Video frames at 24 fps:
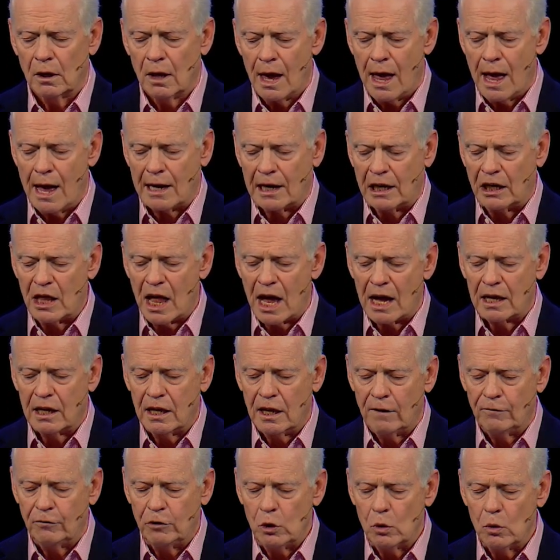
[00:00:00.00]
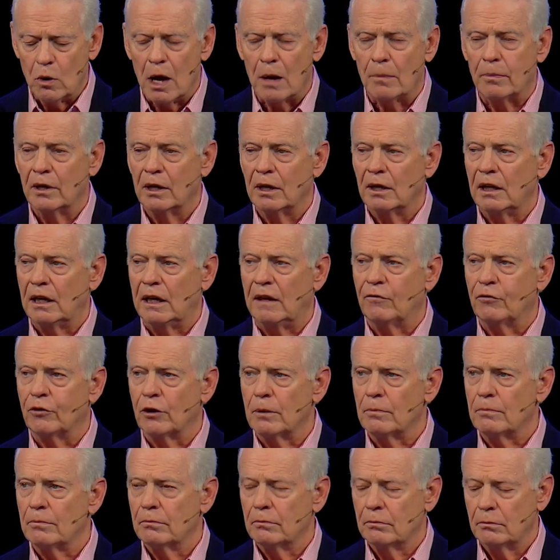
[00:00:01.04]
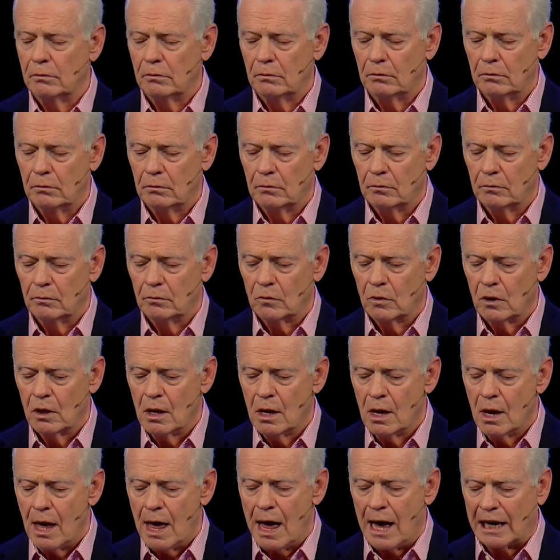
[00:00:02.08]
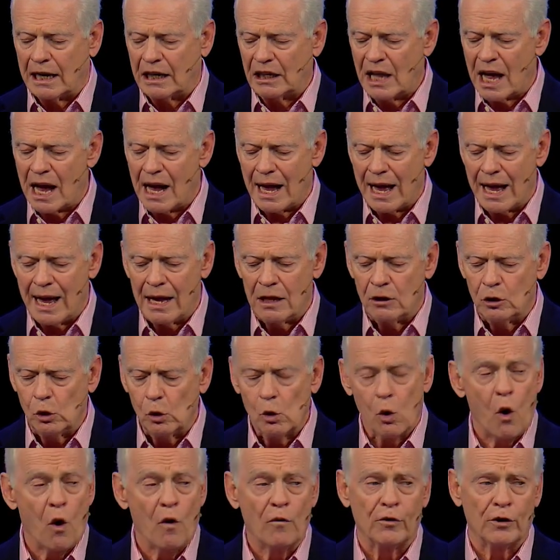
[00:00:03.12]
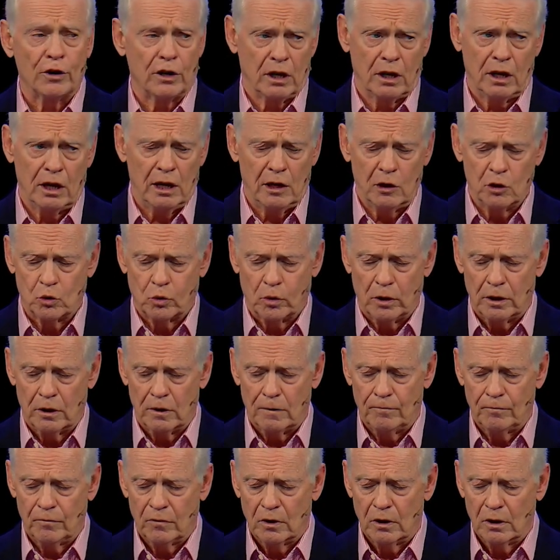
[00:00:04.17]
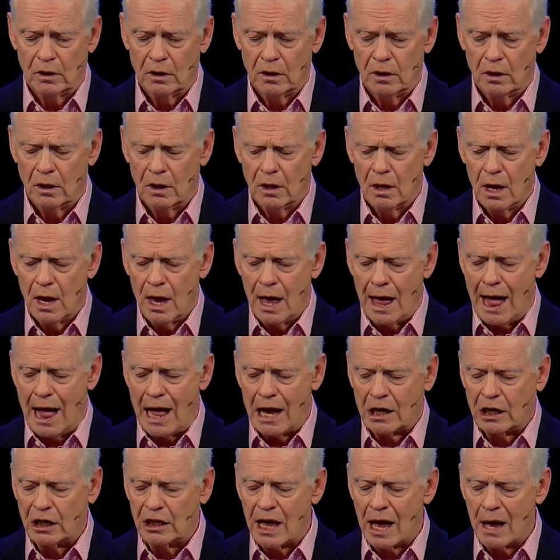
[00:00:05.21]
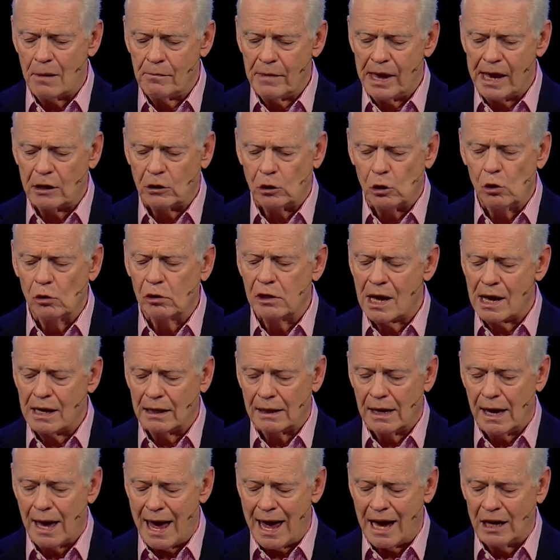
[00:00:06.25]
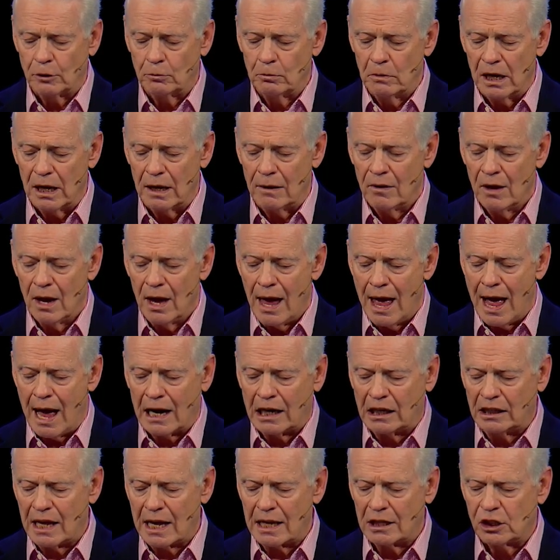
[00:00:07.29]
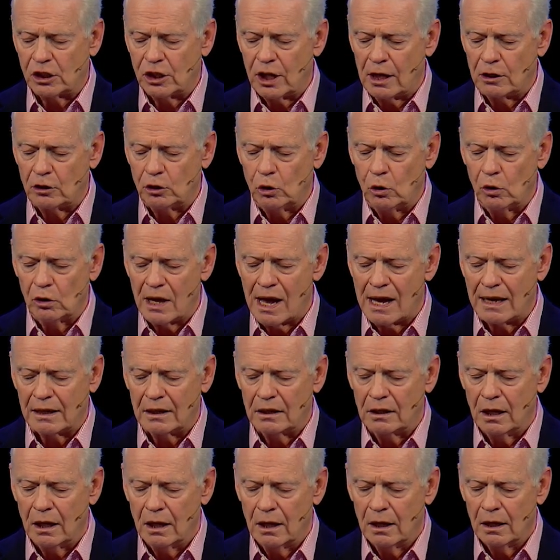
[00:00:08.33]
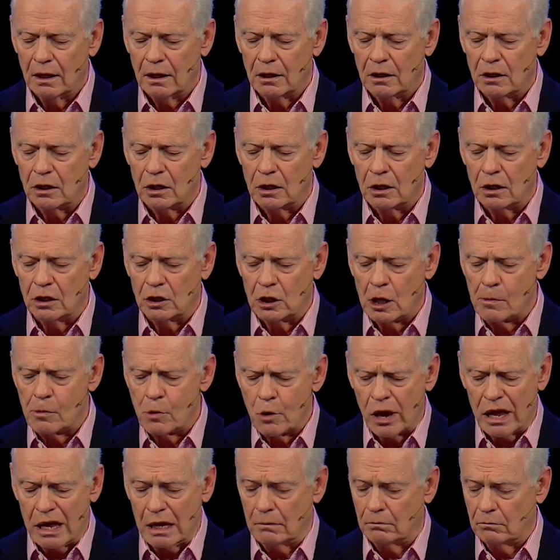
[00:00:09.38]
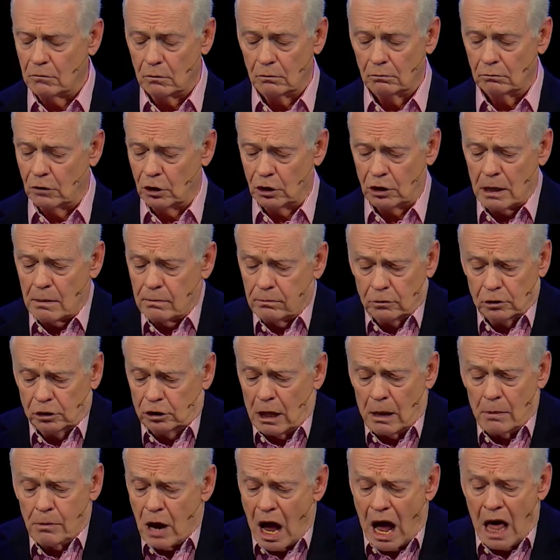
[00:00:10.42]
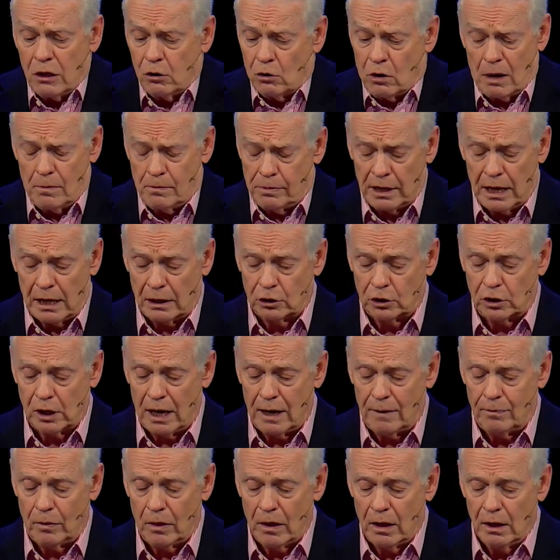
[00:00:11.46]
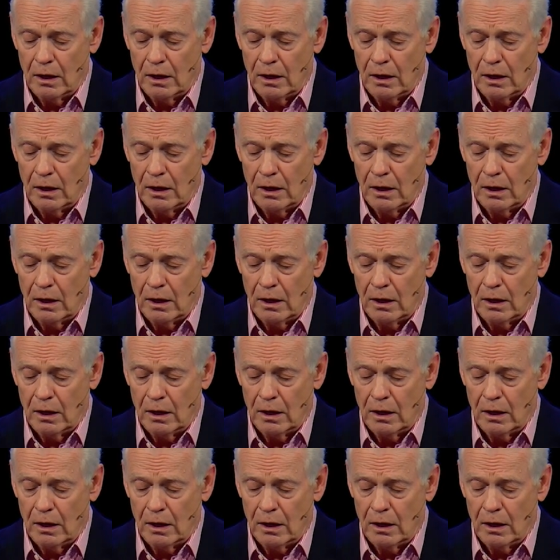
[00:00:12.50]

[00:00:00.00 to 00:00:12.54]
How can I give you up, Ephraim? How can I hand you over, Israel? How can I make you like Admah? How can I set you like Zeboim? Zeb, Zeb, I know how to pronounce that.